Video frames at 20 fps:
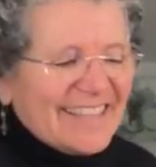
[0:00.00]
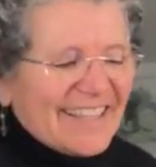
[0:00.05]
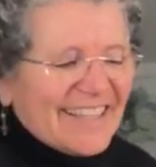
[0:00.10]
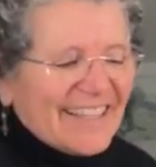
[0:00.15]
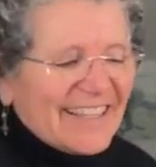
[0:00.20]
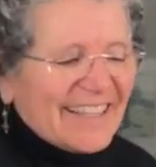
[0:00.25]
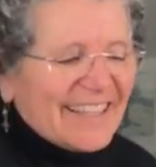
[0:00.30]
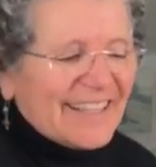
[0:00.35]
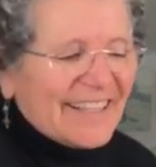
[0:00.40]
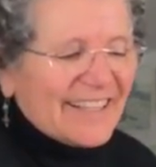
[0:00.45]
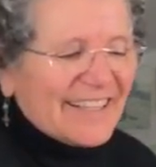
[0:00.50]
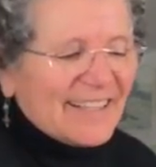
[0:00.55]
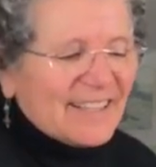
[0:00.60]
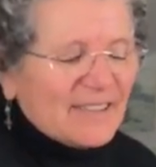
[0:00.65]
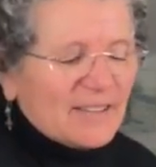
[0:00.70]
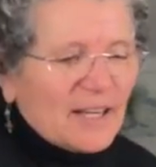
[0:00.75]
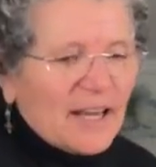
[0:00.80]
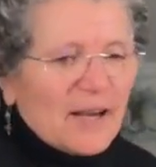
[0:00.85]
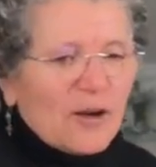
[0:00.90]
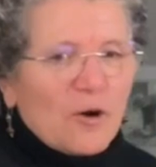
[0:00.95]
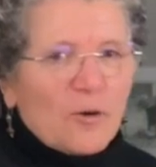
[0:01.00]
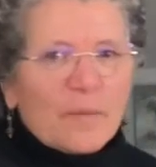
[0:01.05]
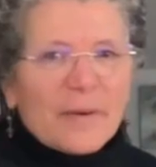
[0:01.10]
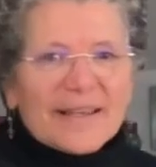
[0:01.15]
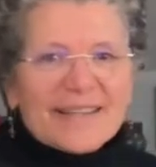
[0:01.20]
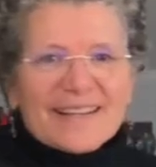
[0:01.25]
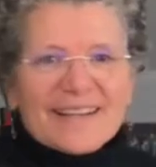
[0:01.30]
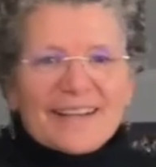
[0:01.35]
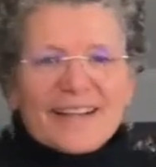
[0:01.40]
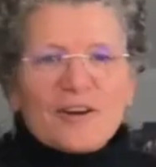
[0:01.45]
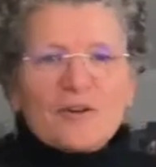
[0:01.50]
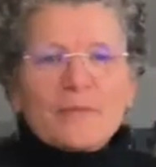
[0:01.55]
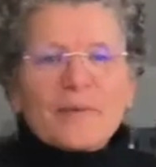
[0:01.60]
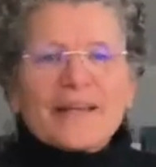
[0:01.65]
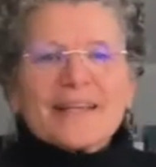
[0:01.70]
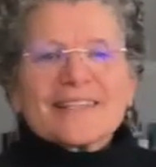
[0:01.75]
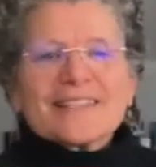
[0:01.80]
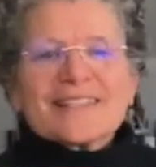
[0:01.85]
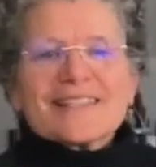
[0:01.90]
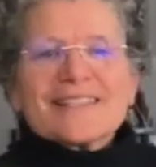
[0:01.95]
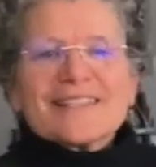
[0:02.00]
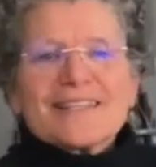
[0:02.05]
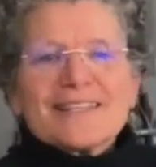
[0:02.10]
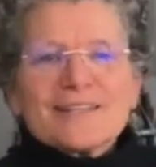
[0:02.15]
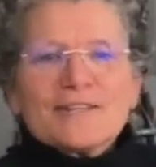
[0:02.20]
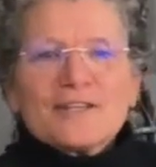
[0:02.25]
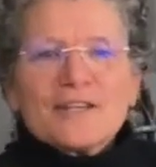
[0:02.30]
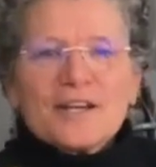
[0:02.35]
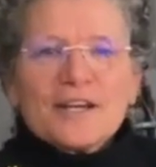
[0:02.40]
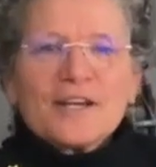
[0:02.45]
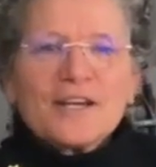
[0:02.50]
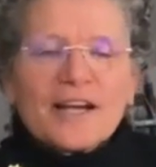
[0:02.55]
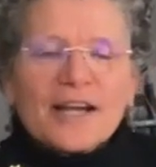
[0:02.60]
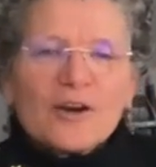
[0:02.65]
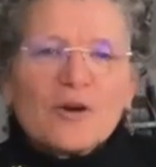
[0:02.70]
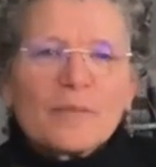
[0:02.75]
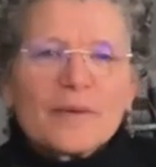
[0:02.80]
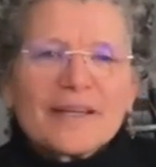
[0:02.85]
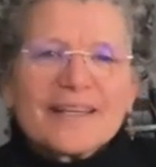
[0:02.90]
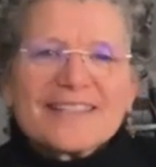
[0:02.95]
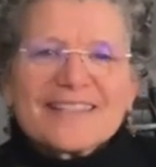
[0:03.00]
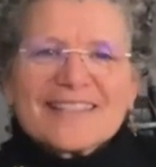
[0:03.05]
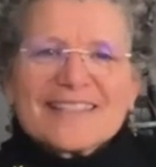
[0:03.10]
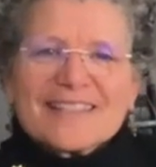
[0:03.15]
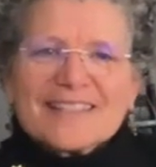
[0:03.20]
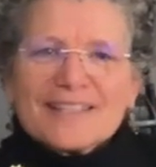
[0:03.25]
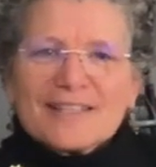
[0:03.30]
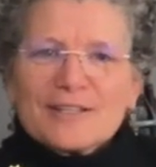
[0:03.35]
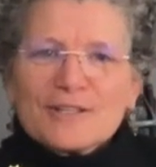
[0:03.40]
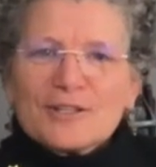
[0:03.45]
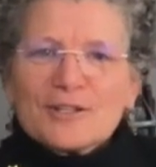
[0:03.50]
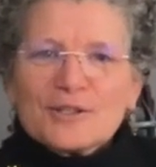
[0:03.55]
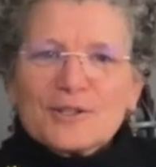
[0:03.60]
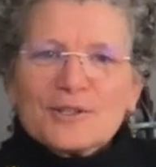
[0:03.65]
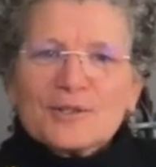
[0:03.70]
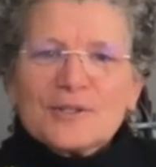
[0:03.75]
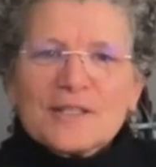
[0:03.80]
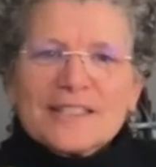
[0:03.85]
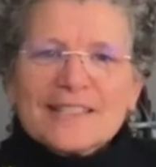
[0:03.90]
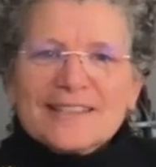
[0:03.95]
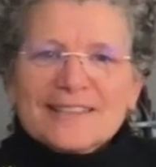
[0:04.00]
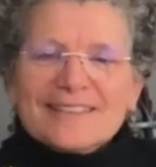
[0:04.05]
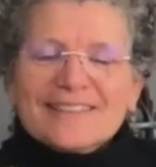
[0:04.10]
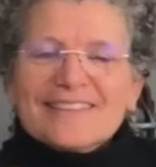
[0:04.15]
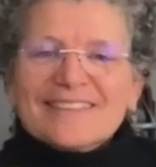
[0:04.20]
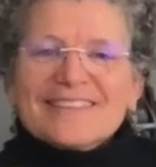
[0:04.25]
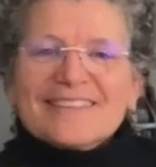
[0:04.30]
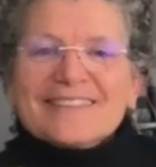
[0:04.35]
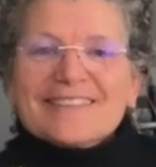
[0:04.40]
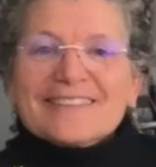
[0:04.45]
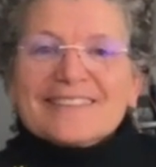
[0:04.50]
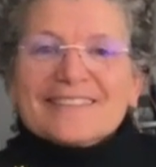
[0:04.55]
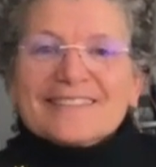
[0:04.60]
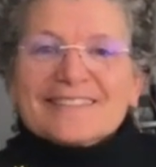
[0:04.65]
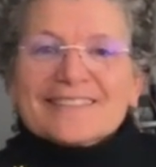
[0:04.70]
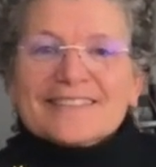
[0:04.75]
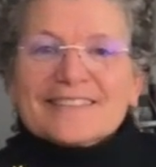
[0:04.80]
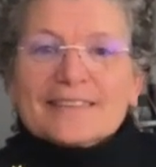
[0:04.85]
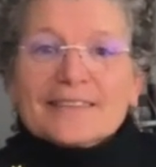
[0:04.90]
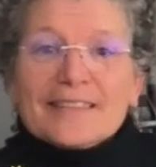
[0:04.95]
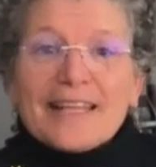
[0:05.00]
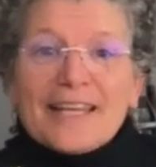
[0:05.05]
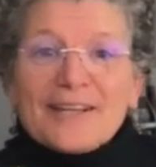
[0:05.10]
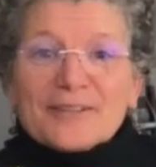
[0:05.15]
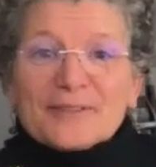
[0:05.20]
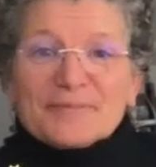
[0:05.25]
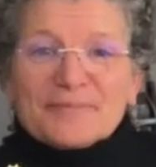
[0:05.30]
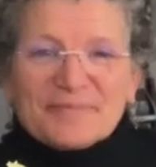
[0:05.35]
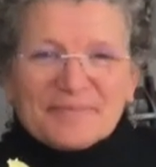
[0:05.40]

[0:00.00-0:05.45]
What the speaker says: and I hope I get to see you later.